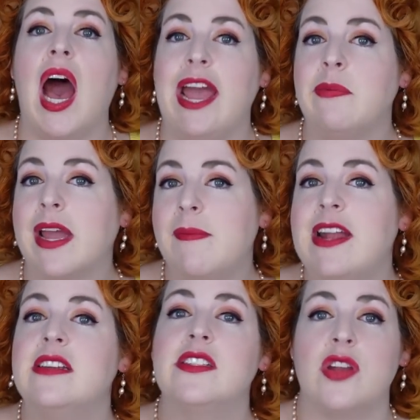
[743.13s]
I
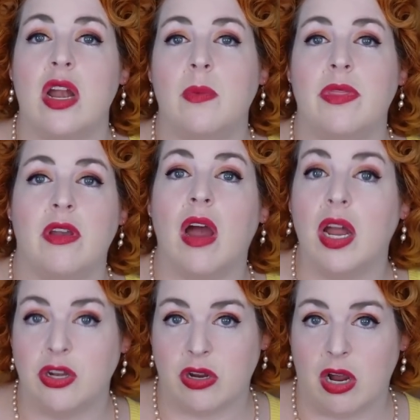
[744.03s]
recommend starting with your
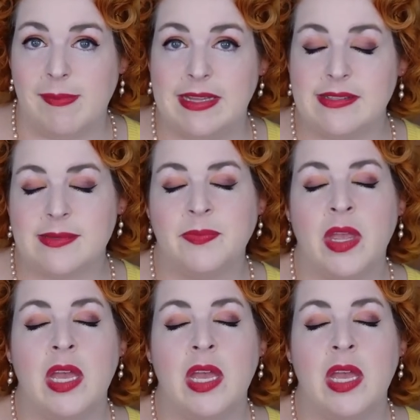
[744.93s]
undergarments.